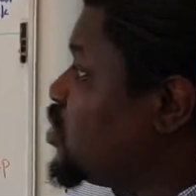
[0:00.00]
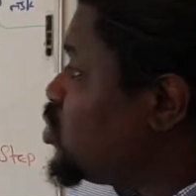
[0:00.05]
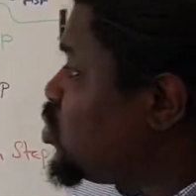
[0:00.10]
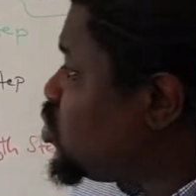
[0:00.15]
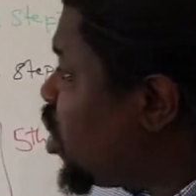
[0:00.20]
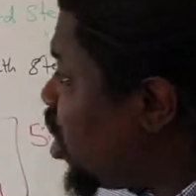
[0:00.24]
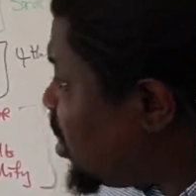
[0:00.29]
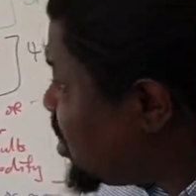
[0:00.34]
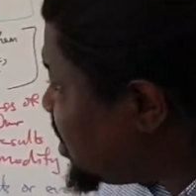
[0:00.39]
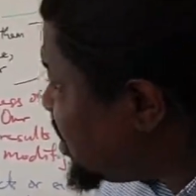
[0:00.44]

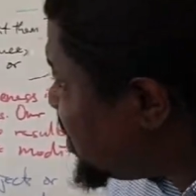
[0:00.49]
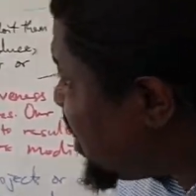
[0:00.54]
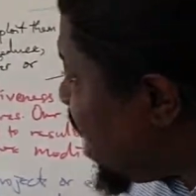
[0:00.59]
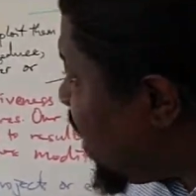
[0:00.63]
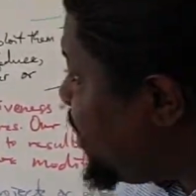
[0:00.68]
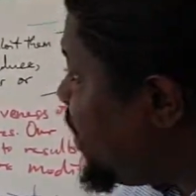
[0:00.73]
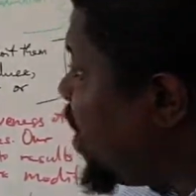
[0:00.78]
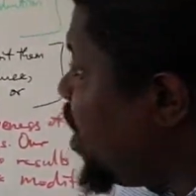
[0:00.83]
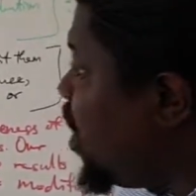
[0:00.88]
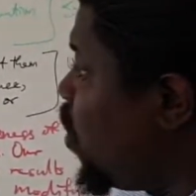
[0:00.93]
Third
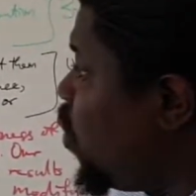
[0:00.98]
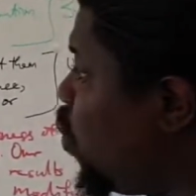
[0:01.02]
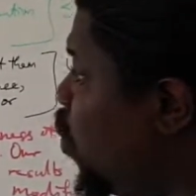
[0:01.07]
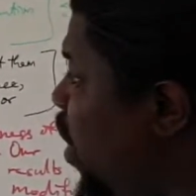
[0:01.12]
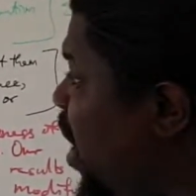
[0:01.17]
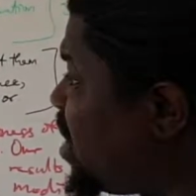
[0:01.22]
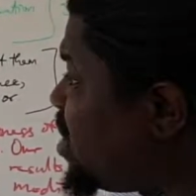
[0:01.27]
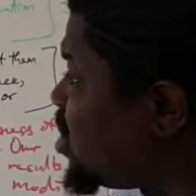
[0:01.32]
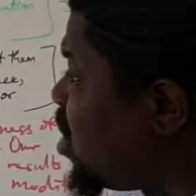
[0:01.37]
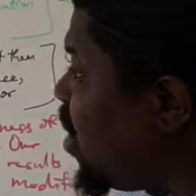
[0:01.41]
step,
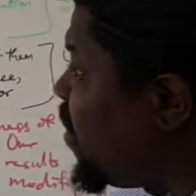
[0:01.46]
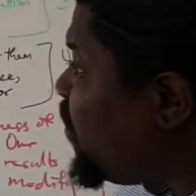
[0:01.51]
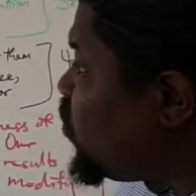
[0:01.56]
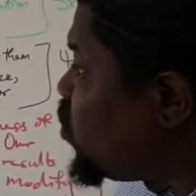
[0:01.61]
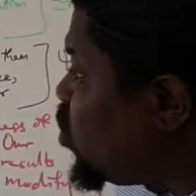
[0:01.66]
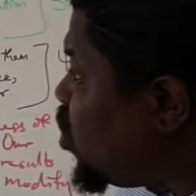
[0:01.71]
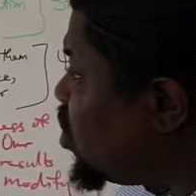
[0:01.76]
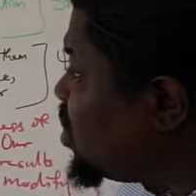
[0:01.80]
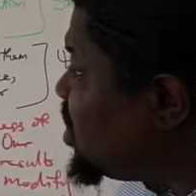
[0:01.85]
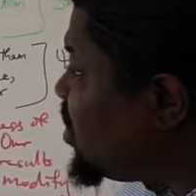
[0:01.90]
which of
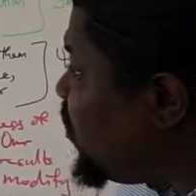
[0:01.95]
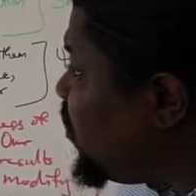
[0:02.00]
those